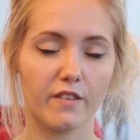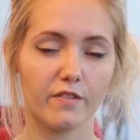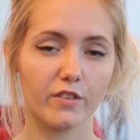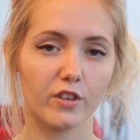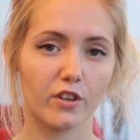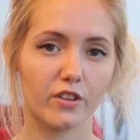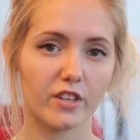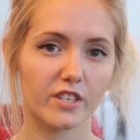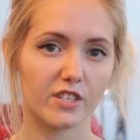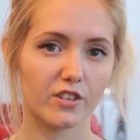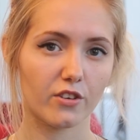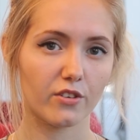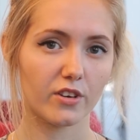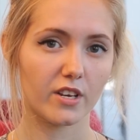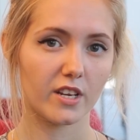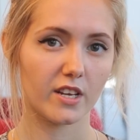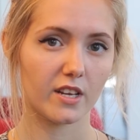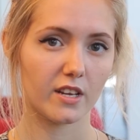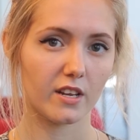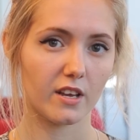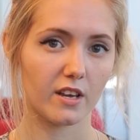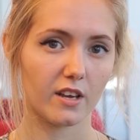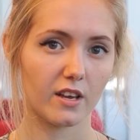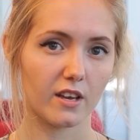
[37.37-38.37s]
Even though there's
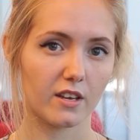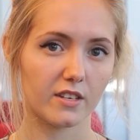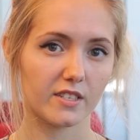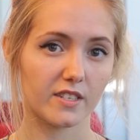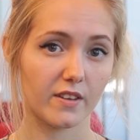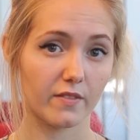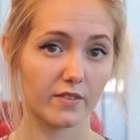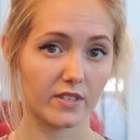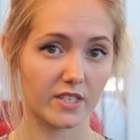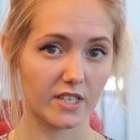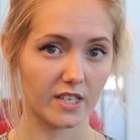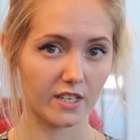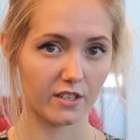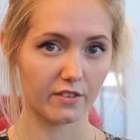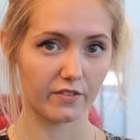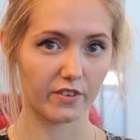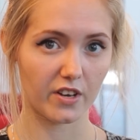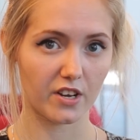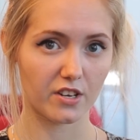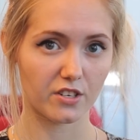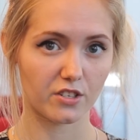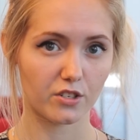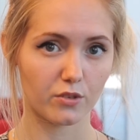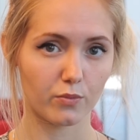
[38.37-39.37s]
only 17 of
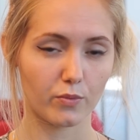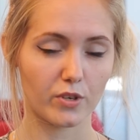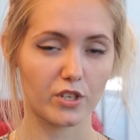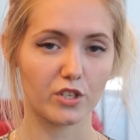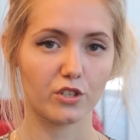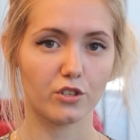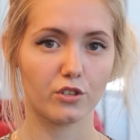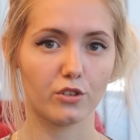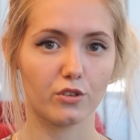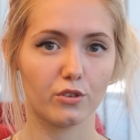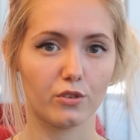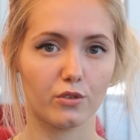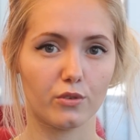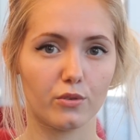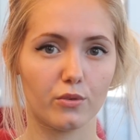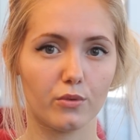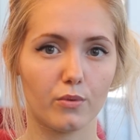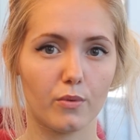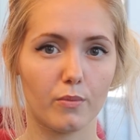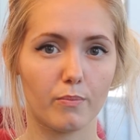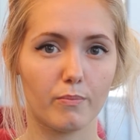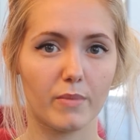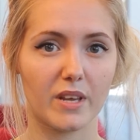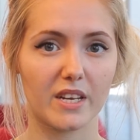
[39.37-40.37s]
us, we
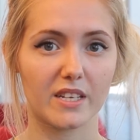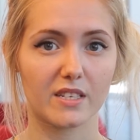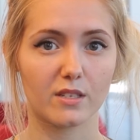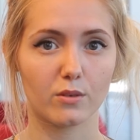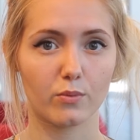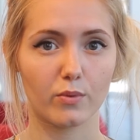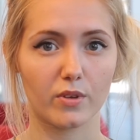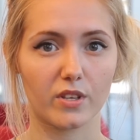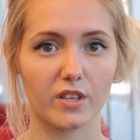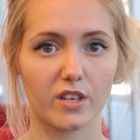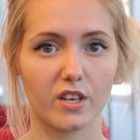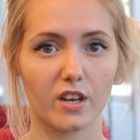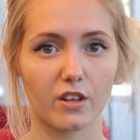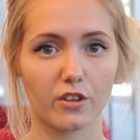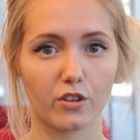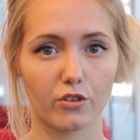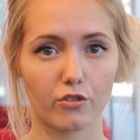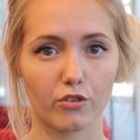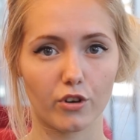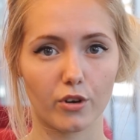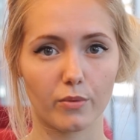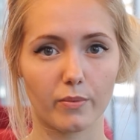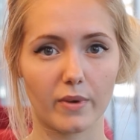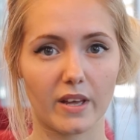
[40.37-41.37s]
do mix with another
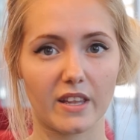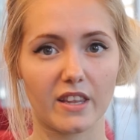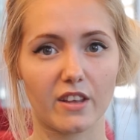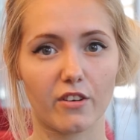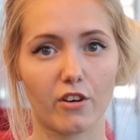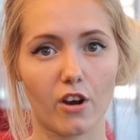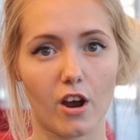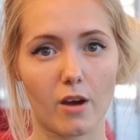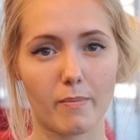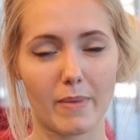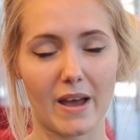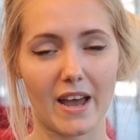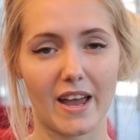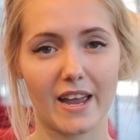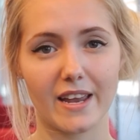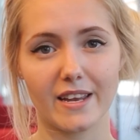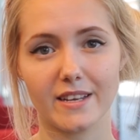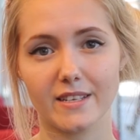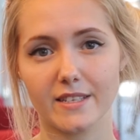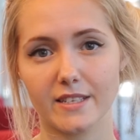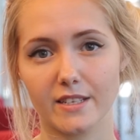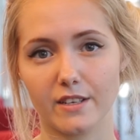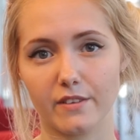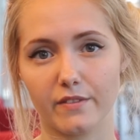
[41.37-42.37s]
group, and there are about
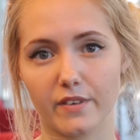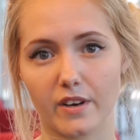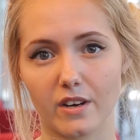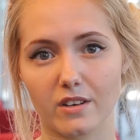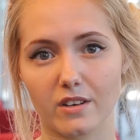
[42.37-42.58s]
80 of